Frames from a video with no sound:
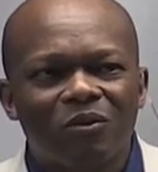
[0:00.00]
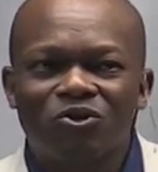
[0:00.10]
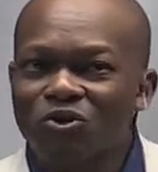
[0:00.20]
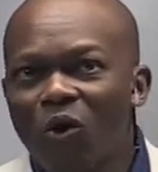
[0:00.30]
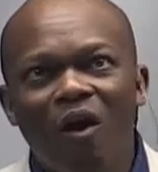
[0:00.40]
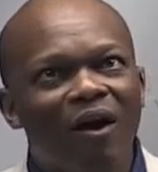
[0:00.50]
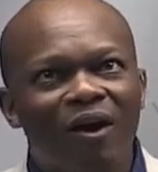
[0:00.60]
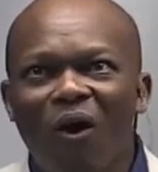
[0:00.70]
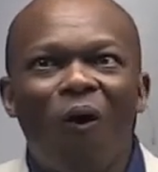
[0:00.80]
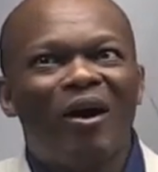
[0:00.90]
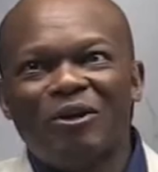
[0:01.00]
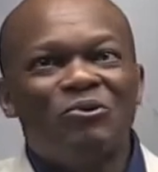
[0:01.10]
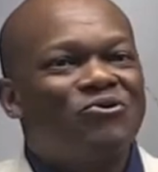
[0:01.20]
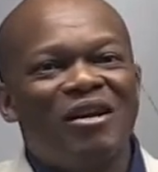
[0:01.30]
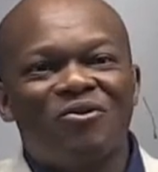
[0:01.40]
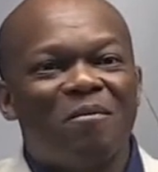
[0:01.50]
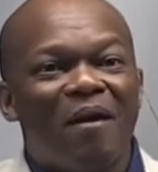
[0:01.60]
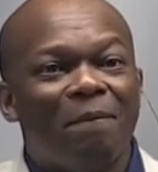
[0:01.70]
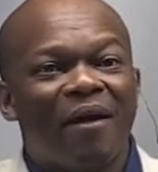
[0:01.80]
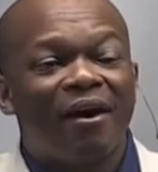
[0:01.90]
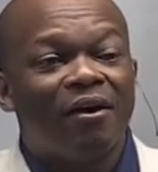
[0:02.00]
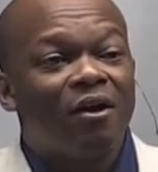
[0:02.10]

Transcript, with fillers: so long ago, I don't really remember.